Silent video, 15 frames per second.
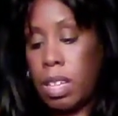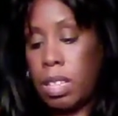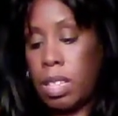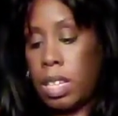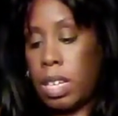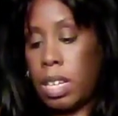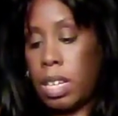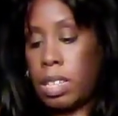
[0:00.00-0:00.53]

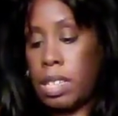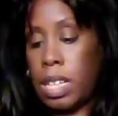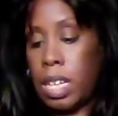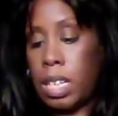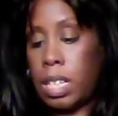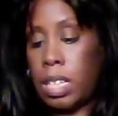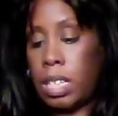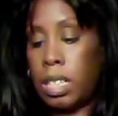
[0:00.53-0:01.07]
Then I take
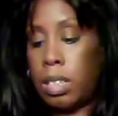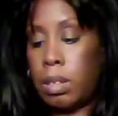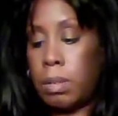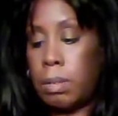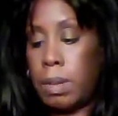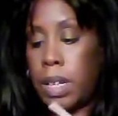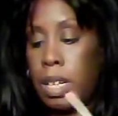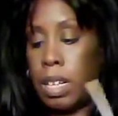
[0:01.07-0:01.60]
a little
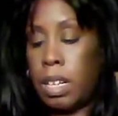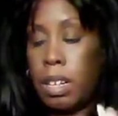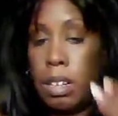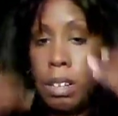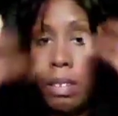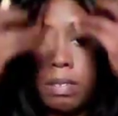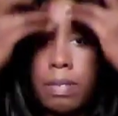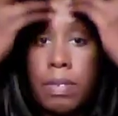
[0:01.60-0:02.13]
bit
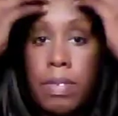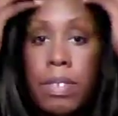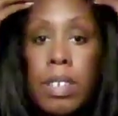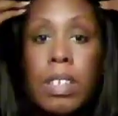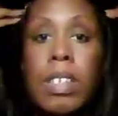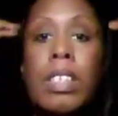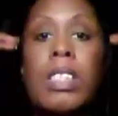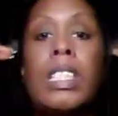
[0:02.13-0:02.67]
of
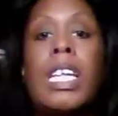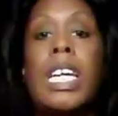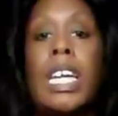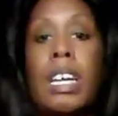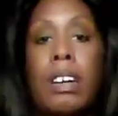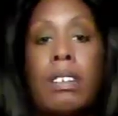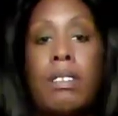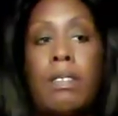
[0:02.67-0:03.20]
the
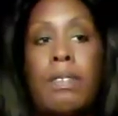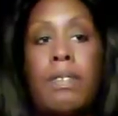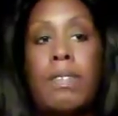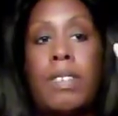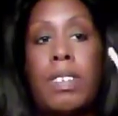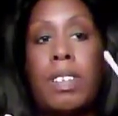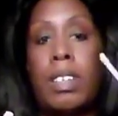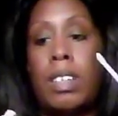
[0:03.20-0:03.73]
e.l.f.
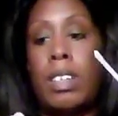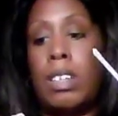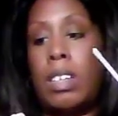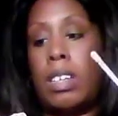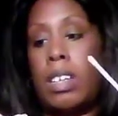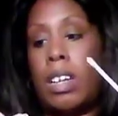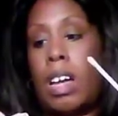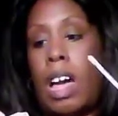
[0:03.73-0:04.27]

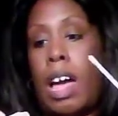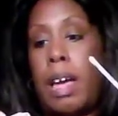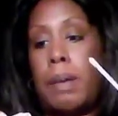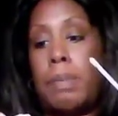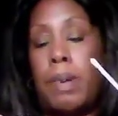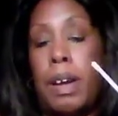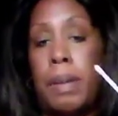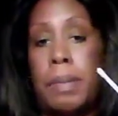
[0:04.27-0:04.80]
eye
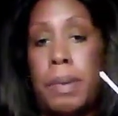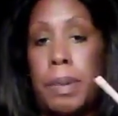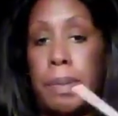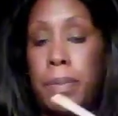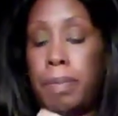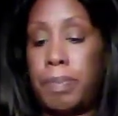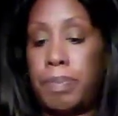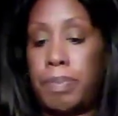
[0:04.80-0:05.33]
primer
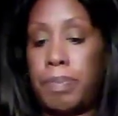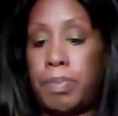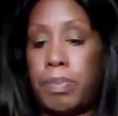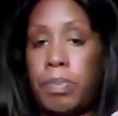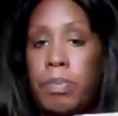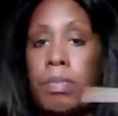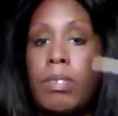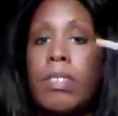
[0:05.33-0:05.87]

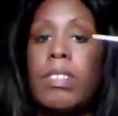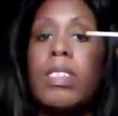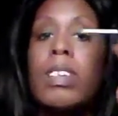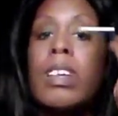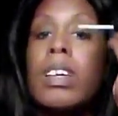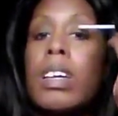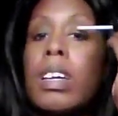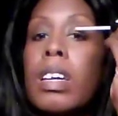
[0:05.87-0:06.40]

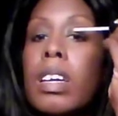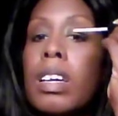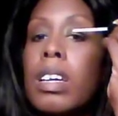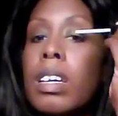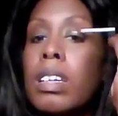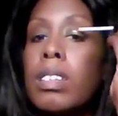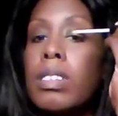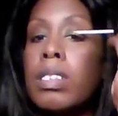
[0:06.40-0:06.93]

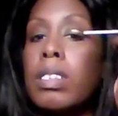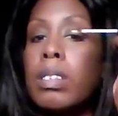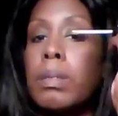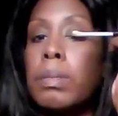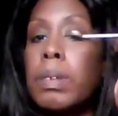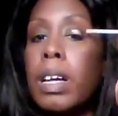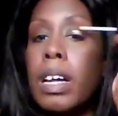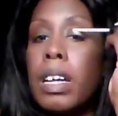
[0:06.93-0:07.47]
and just
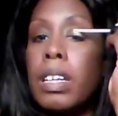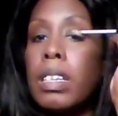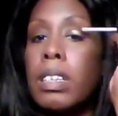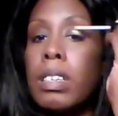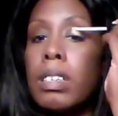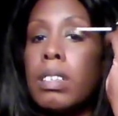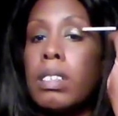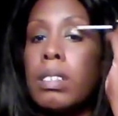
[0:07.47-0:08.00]
apply a
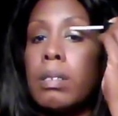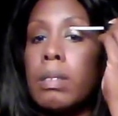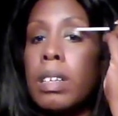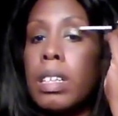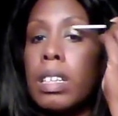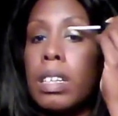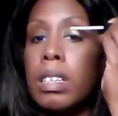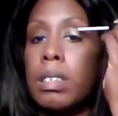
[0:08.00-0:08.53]
little to my
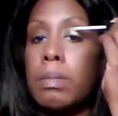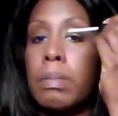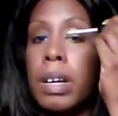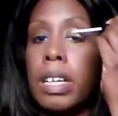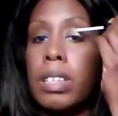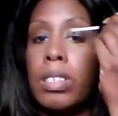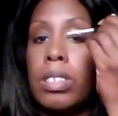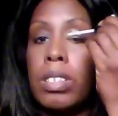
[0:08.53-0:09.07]
lids.
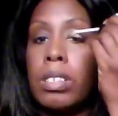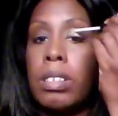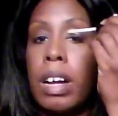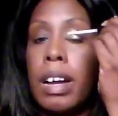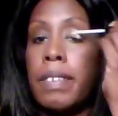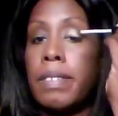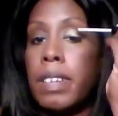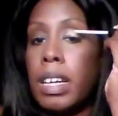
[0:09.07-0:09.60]
Mind you, I
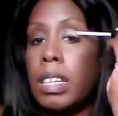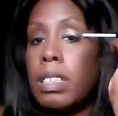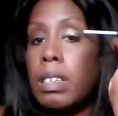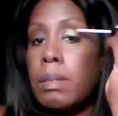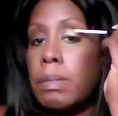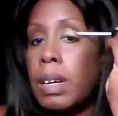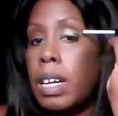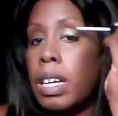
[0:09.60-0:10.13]
have not
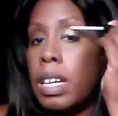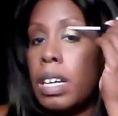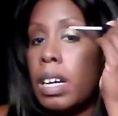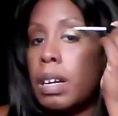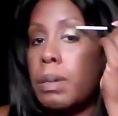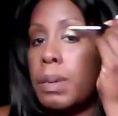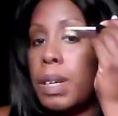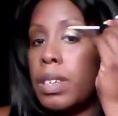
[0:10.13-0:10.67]
done my
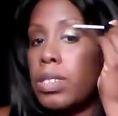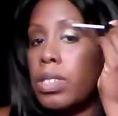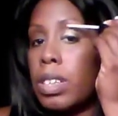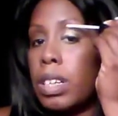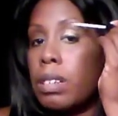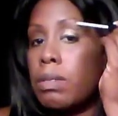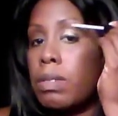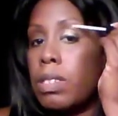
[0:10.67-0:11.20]
eyebrows
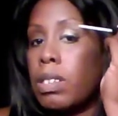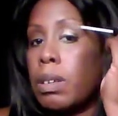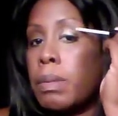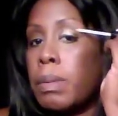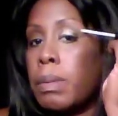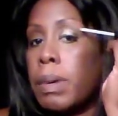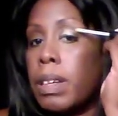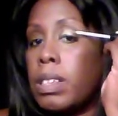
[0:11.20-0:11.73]
yet, which I'm
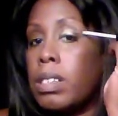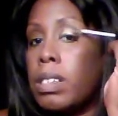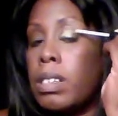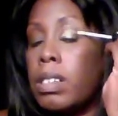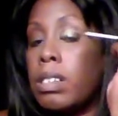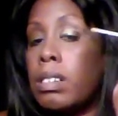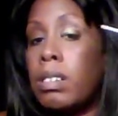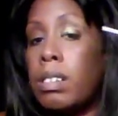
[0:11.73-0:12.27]
about to do
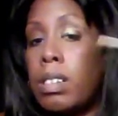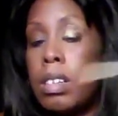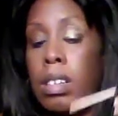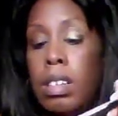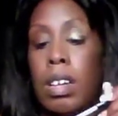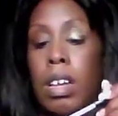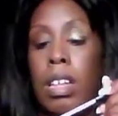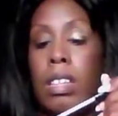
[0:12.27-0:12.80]

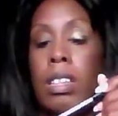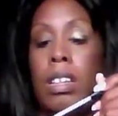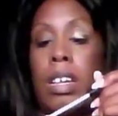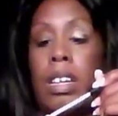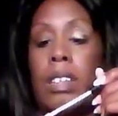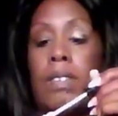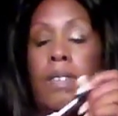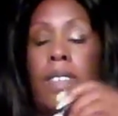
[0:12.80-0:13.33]
in the
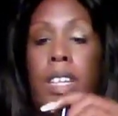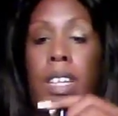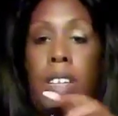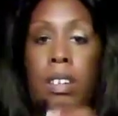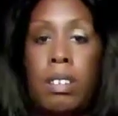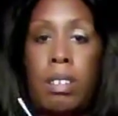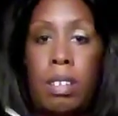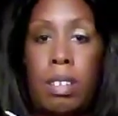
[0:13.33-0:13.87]
next video.